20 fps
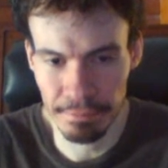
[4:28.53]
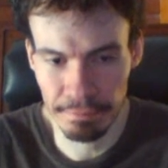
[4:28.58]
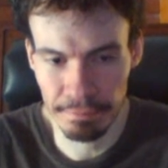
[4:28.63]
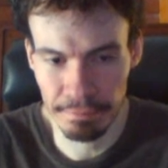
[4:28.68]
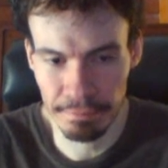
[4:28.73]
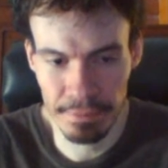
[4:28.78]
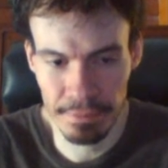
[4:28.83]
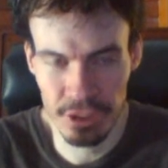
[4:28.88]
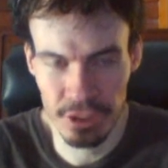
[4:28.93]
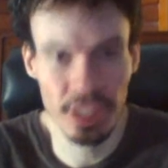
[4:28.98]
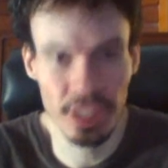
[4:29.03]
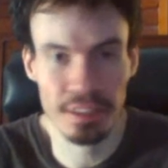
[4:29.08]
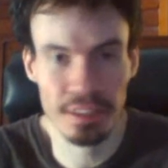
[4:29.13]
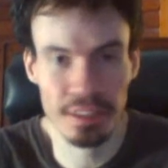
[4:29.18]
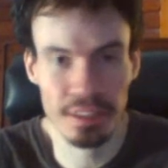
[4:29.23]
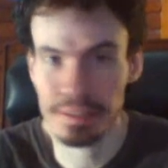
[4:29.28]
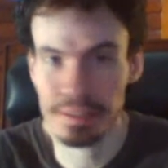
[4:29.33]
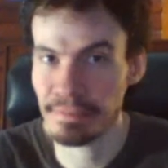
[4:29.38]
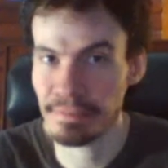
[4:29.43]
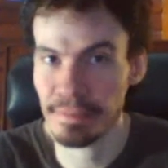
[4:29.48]

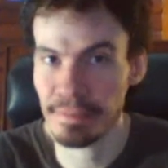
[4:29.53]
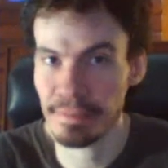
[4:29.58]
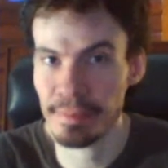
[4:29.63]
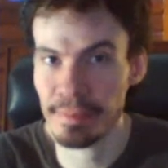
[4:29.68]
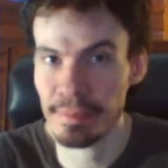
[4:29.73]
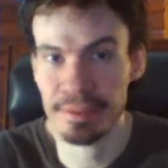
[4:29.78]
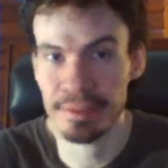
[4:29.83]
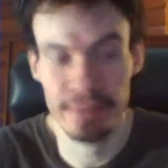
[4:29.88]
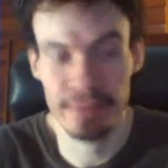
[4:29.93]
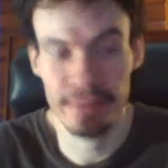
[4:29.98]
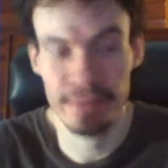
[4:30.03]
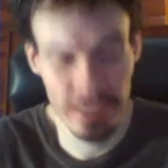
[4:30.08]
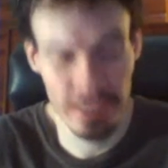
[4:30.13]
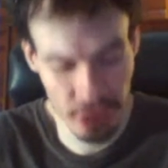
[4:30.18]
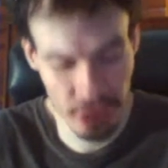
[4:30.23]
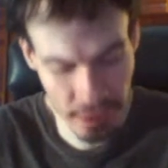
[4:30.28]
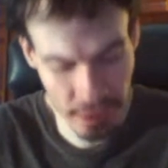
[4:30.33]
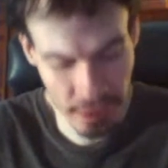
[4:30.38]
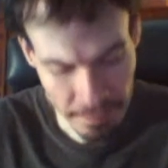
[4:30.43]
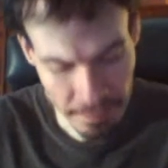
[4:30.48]
shot from every
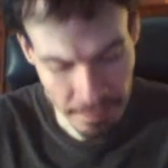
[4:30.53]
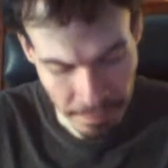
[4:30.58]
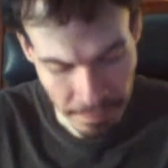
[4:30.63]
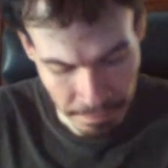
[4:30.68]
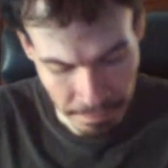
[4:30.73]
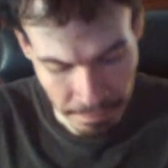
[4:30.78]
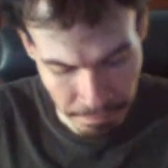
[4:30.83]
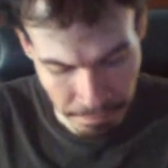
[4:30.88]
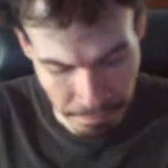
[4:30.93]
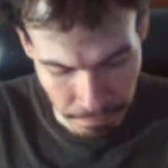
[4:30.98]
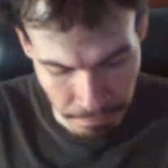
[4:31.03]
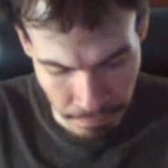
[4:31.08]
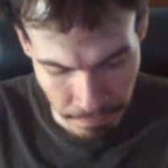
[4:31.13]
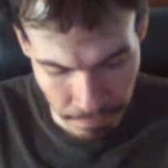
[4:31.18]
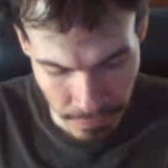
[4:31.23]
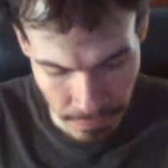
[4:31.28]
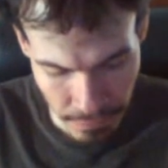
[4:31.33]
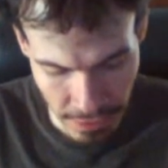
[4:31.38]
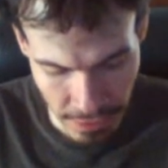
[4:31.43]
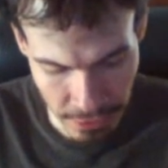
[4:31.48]
direction.
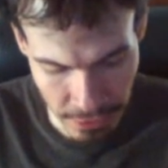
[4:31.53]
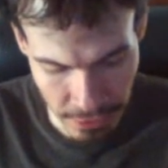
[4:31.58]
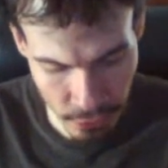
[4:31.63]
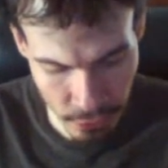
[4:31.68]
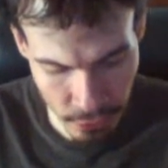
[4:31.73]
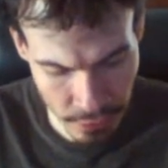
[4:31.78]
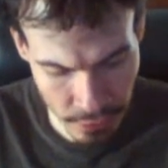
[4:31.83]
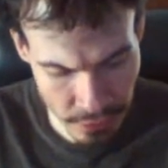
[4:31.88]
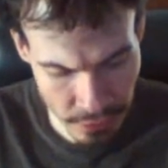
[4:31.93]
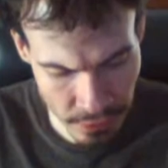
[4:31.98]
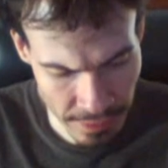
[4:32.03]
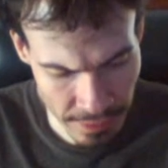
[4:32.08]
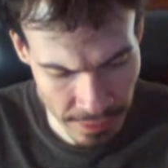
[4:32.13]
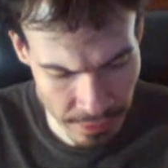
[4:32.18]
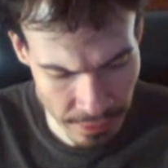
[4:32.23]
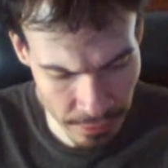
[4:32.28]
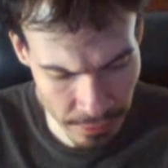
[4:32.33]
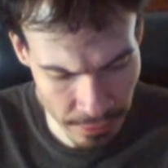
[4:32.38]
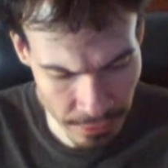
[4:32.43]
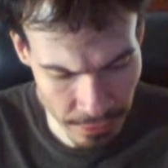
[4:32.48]
And you also have
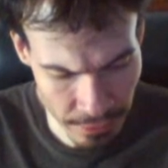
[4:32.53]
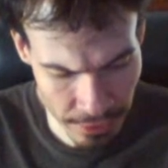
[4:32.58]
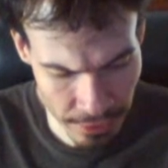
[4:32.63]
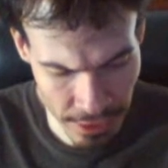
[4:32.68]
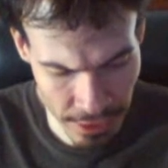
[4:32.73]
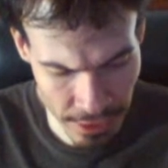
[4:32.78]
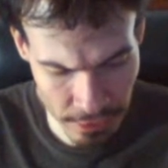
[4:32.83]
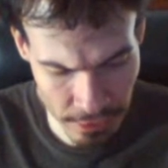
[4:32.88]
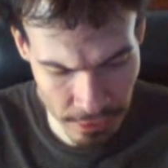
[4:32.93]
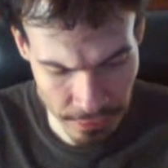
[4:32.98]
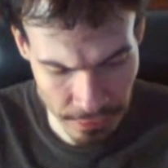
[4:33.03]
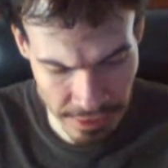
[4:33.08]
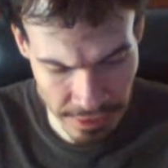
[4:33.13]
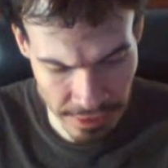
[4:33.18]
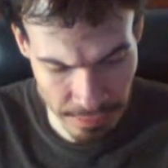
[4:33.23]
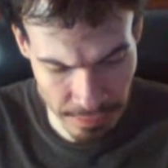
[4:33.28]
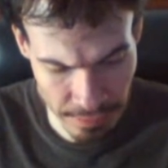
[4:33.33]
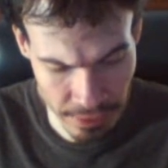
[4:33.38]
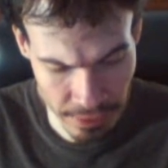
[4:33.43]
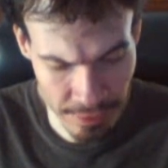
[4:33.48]
some other things. So for
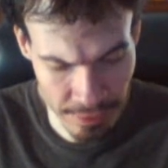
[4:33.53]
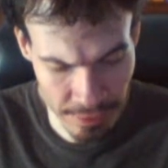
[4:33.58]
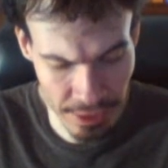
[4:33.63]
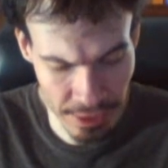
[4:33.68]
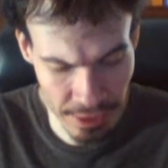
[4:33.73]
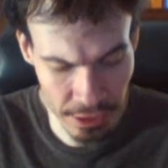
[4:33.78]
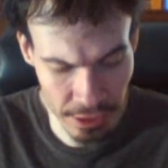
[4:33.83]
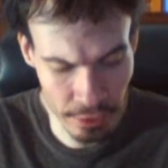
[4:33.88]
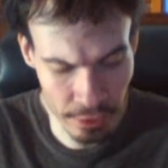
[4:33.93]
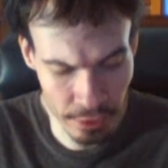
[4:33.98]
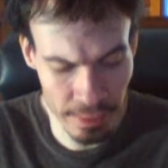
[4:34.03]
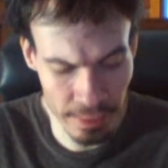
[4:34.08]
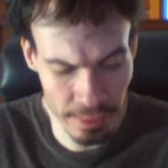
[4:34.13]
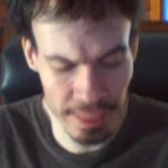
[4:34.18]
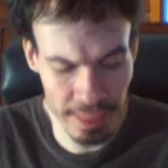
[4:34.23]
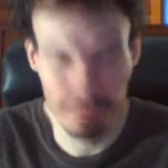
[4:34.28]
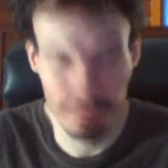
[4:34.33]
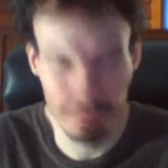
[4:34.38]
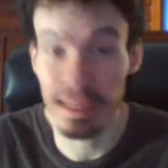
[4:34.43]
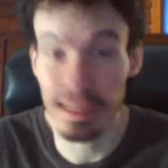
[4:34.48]
example, you have the
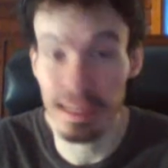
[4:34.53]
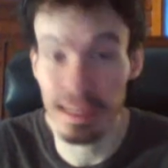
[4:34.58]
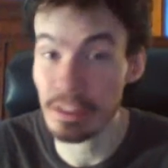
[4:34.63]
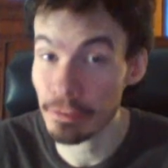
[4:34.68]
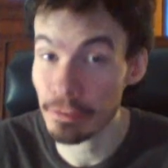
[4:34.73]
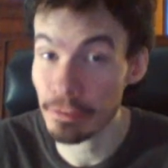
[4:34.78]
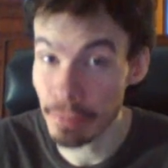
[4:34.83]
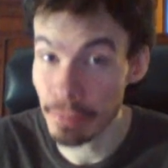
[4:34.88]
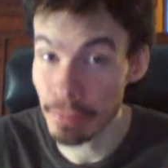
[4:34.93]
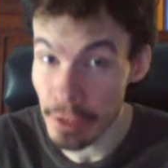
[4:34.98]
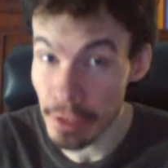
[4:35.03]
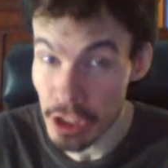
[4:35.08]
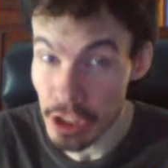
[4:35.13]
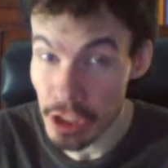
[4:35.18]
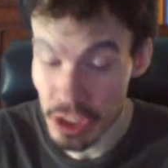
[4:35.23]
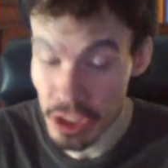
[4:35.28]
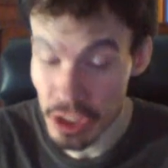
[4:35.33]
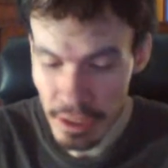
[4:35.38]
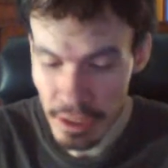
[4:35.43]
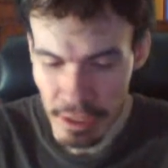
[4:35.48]
Automatic Matter
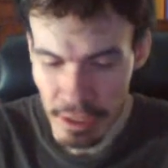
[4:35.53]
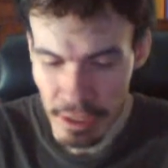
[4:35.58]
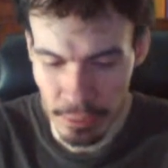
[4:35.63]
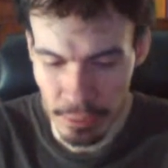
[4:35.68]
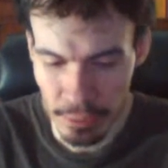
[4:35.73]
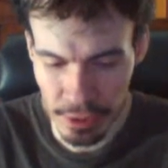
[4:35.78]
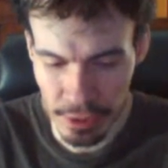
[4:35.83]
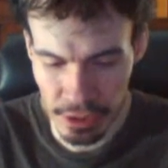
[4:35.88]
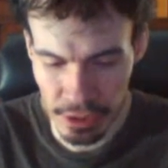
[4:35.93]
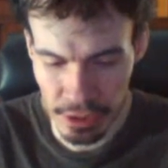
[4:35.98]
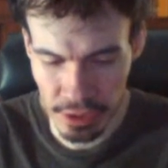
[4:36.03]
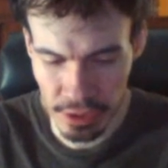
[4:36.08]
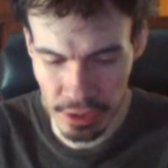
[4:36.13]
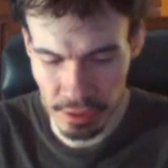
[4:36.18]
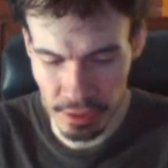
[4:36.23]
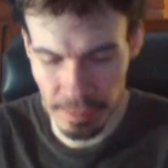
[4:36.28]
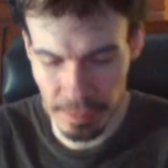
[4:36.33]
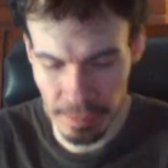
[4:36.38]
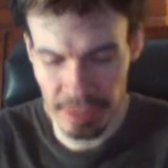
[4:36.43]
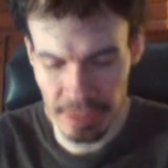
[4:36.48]
Forge, which
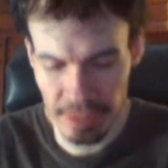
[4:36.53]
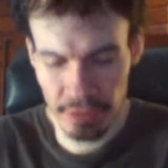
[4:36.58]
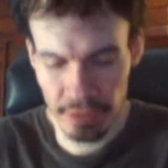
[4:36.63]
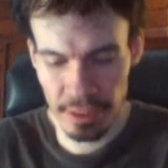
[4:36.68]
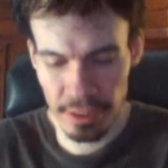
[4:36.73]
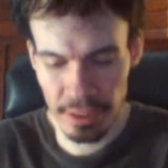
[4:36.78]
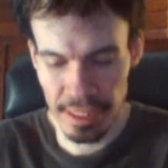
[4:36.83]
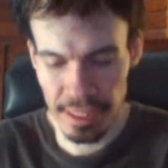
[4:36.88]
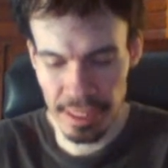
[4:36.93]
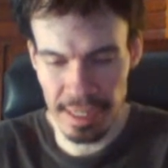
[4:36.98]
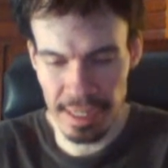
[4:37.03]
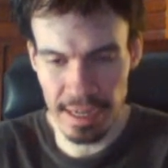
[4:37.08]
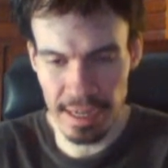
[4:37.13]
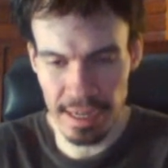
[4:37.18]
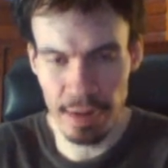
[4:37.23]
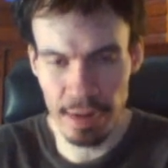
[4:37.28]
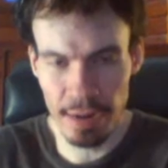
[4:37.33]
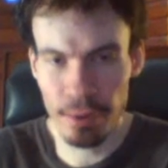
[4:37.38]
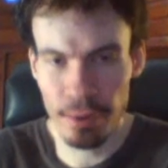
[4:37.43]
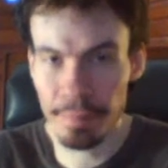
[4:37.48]
is basically
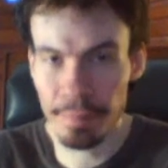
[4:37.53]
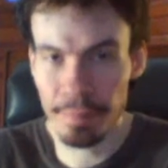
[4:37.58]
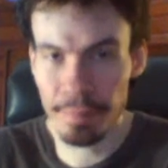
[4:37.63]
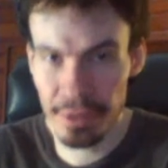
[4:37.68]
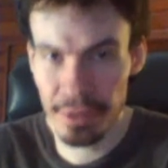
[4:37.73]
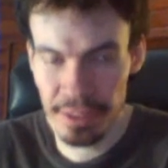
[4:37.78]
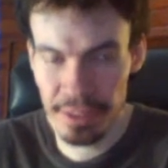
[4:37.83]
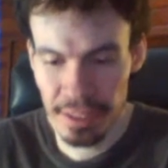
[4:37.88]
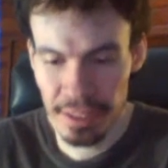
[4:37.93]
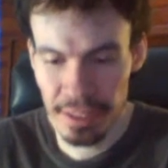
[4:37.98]
a weapon